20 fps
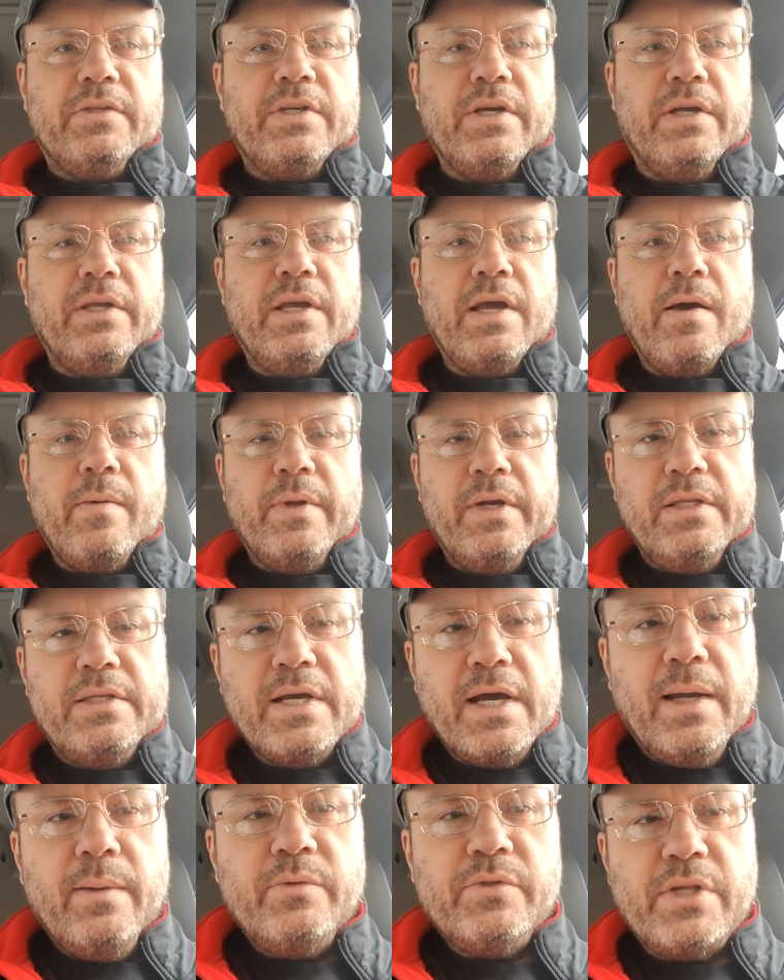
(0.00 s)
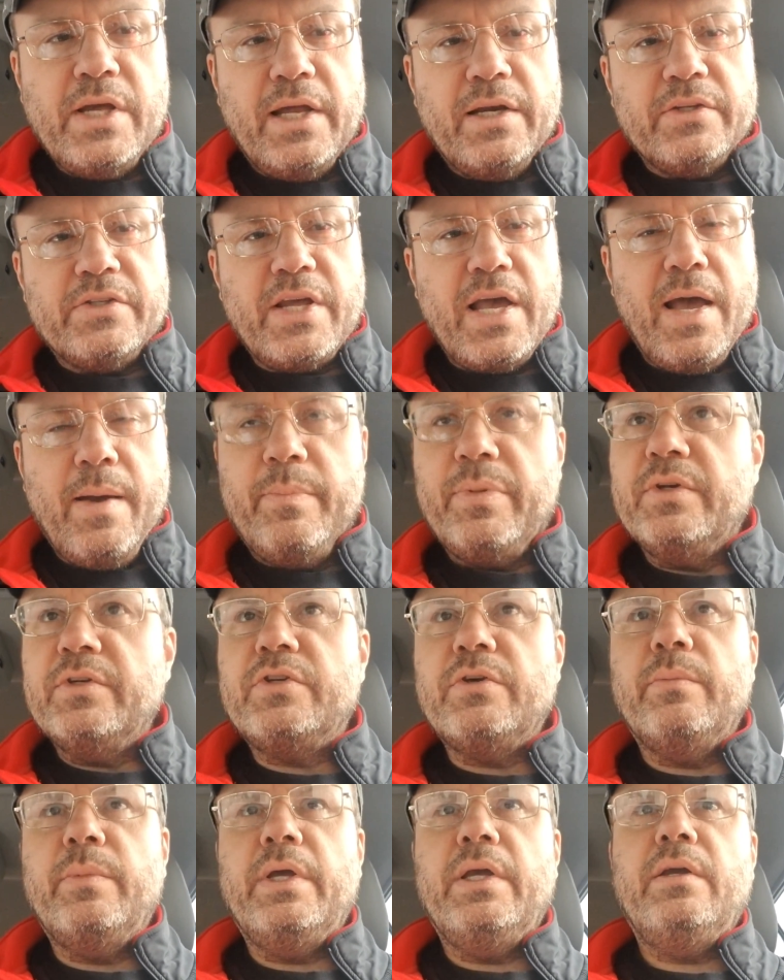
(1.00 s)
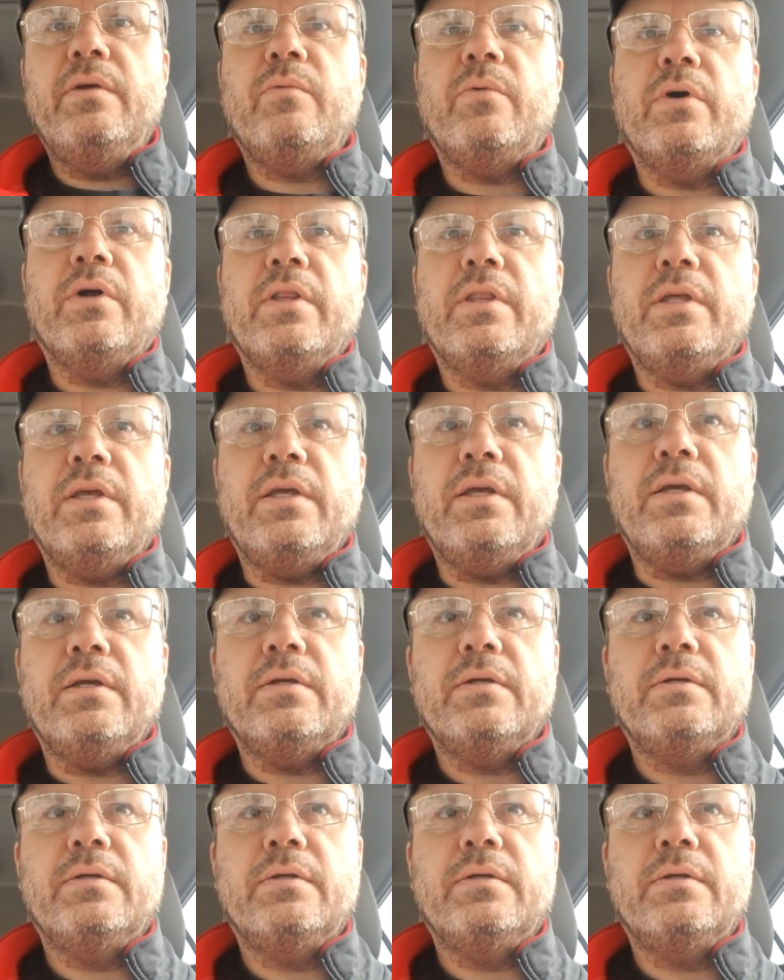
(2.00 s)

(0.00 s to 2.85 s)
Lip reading: tell you how many times that has happened to me where the,